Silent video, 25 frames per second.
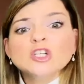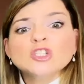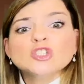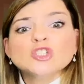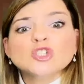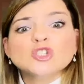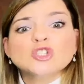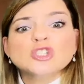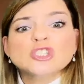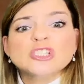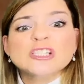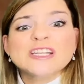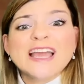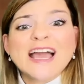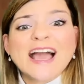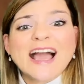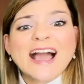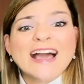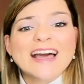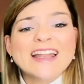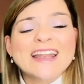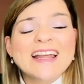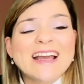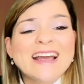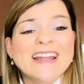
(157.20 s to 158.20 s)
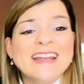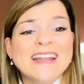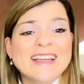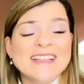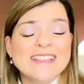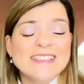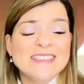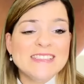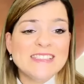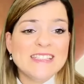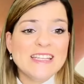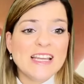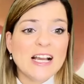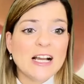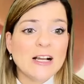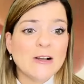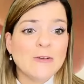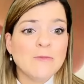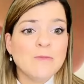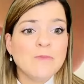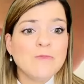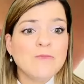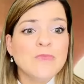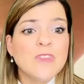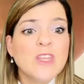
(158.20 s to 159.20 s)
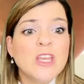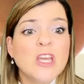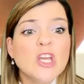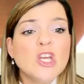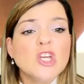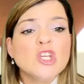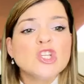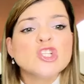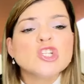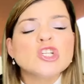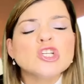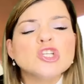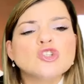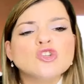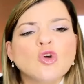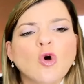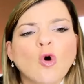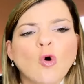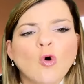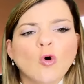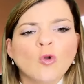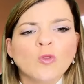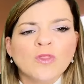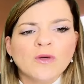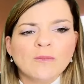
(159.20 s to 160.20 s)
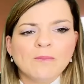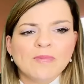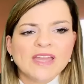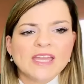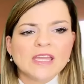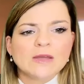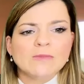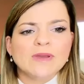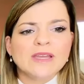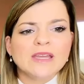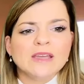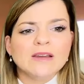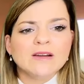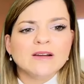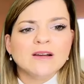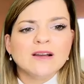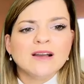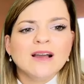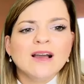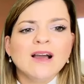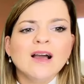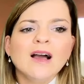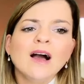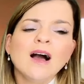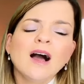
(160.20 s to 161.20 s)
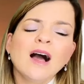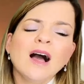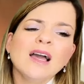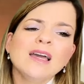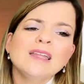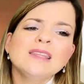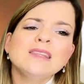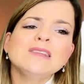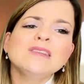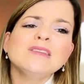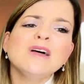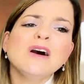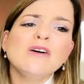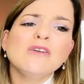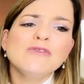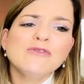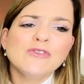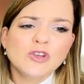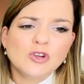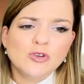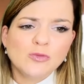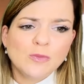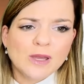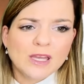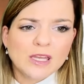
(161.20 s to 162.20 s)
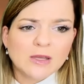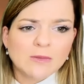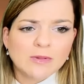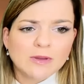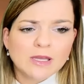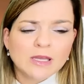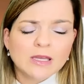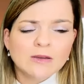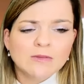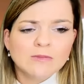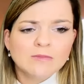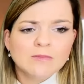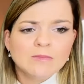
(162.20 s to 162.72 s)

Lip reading: So she had an idea. She told the baby, "I love you, baby."